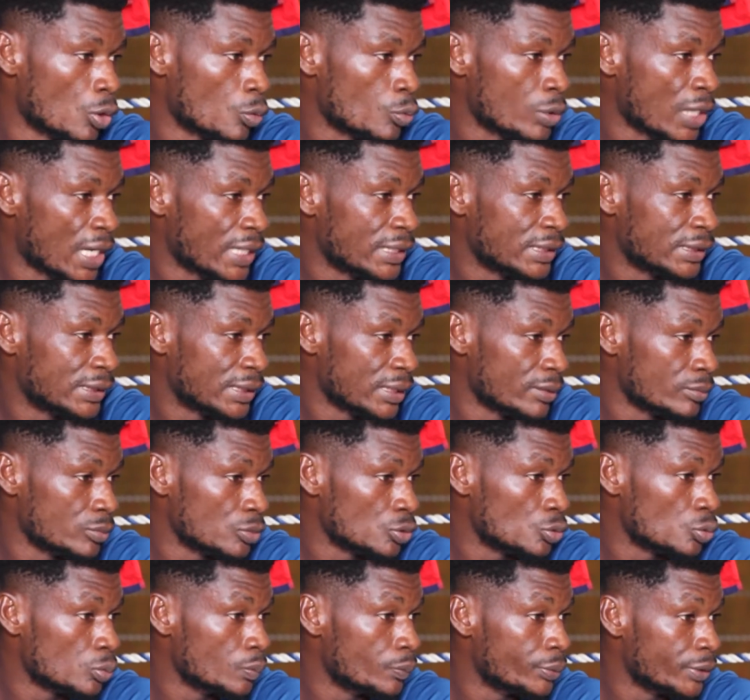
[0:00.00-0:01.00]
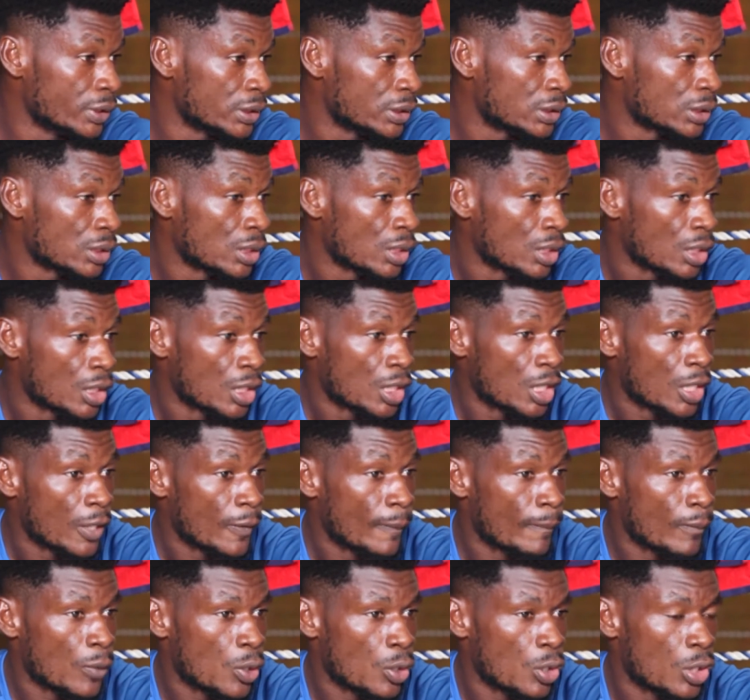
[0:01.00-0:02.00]
we are determined to bring
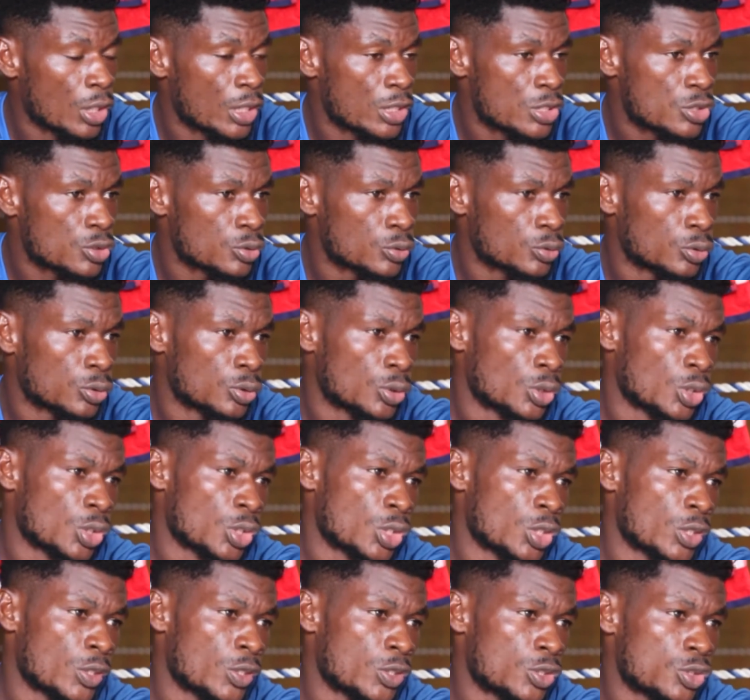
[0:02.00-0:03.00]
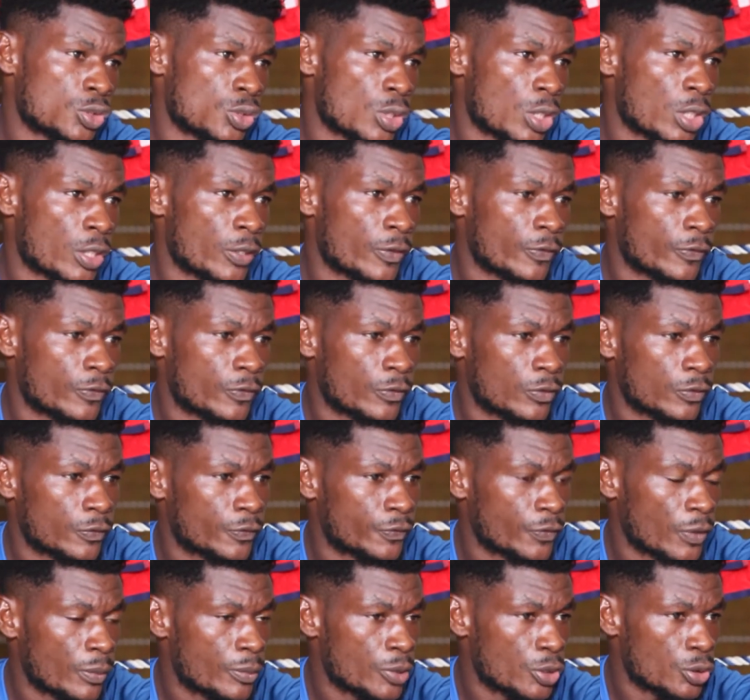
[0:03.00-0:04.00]
more and so uh,
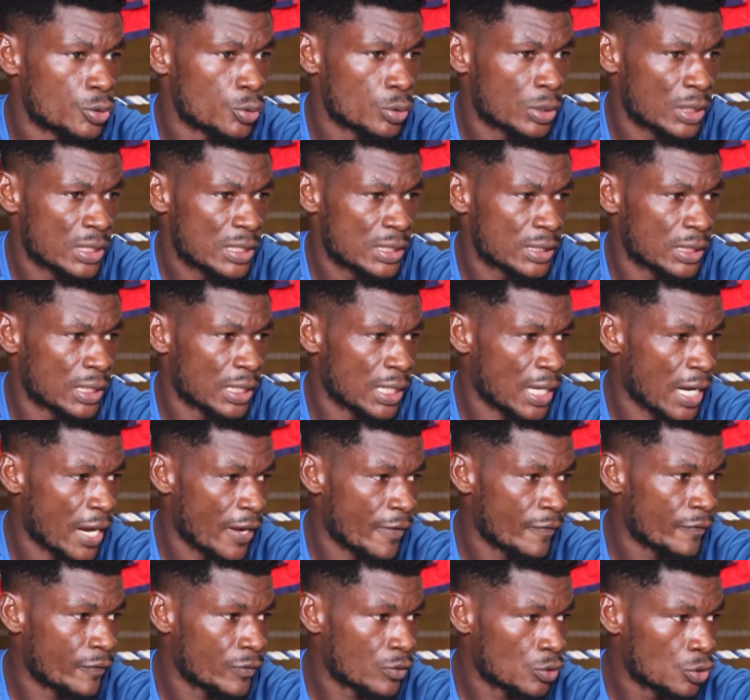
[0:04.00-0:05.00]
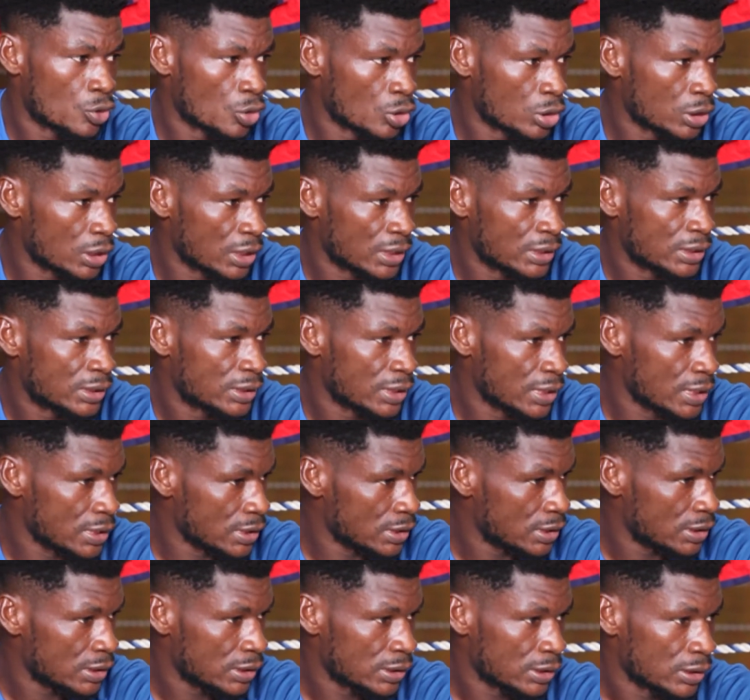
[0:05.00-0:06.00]
for me you can see that I've gone and
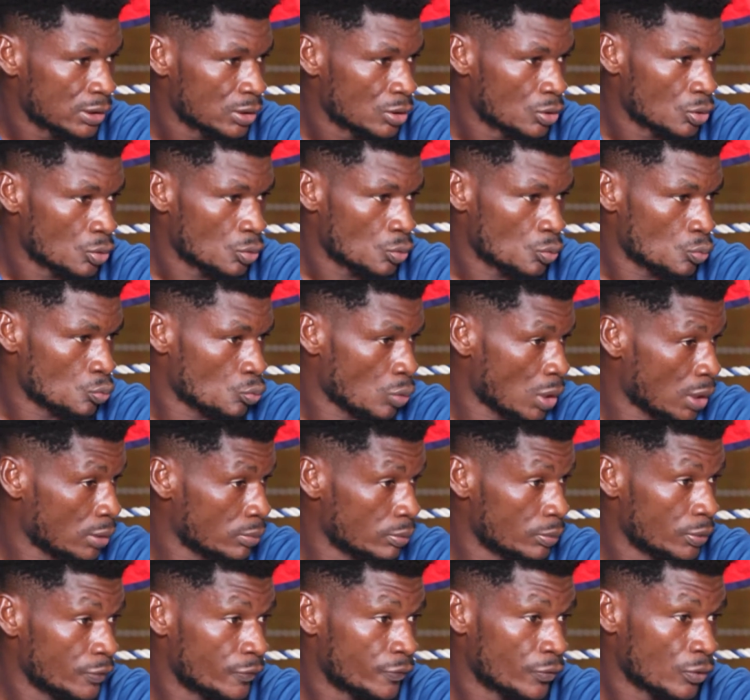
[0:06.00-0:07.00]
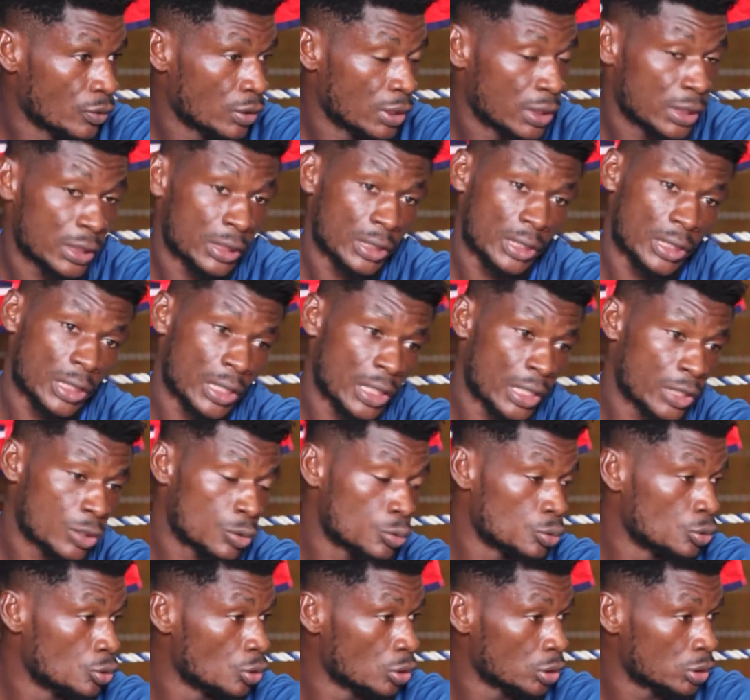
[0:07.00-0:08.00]
changed one before and I
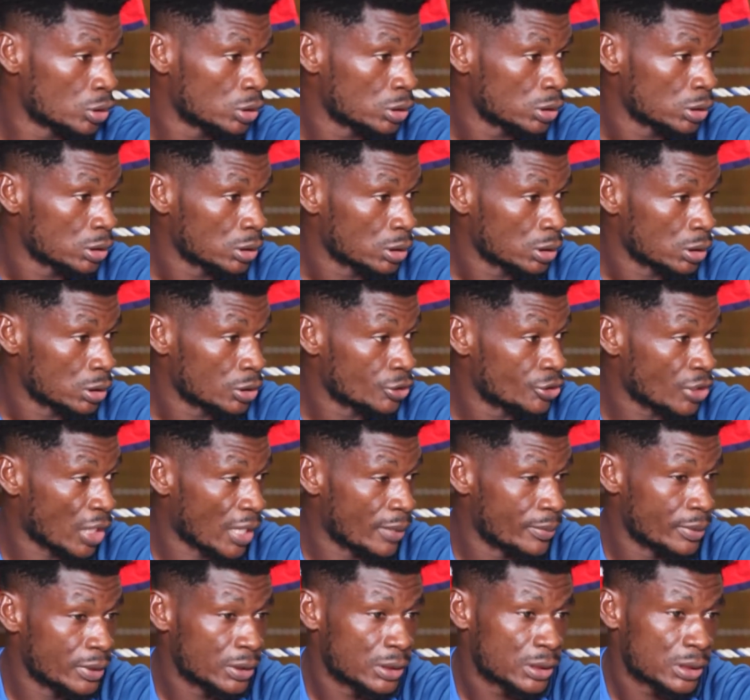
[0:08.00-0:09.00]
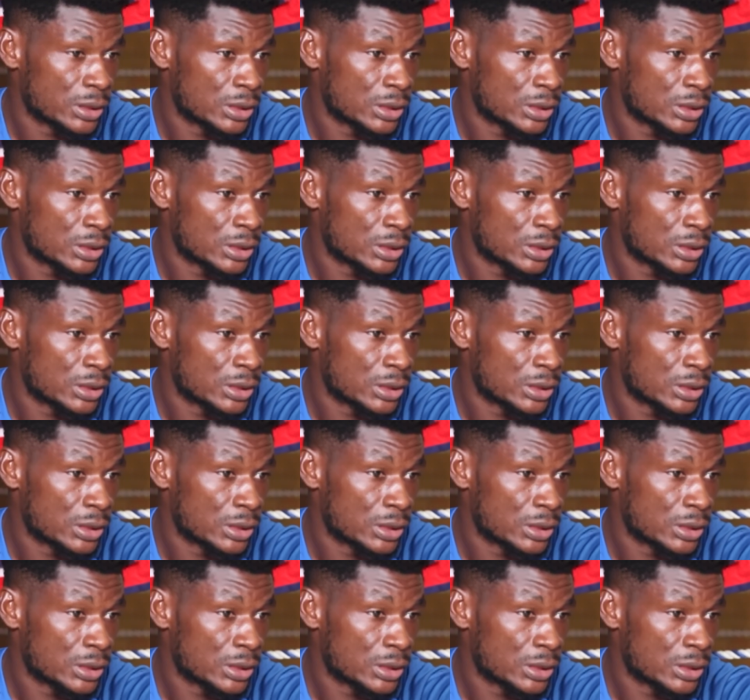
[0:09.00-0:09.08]
could not grab it